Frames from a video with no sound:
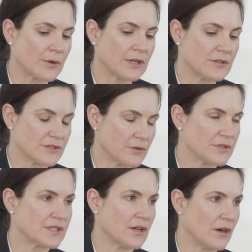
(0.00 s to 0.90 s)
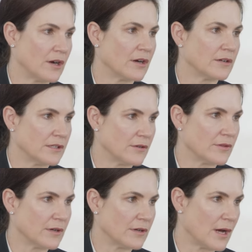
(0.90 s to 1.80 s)
we're going to use OCR? You know,
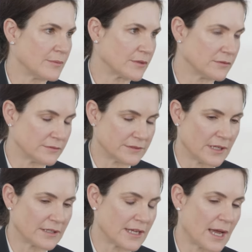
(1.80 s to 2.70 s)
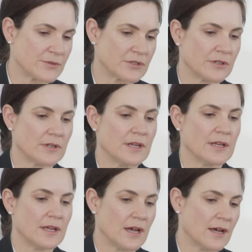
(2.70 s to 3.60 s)
the optical mm -hmm. capture
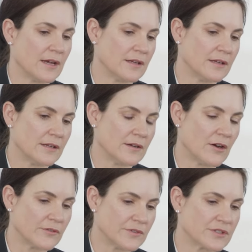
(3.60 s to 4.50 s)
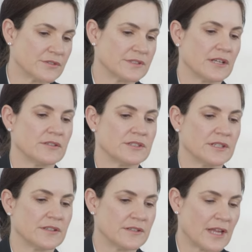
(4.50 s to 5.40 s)
uh, artificial
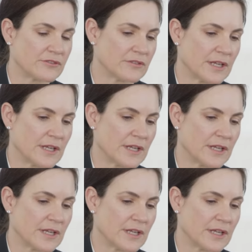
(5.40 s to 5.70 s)
intelligence, natural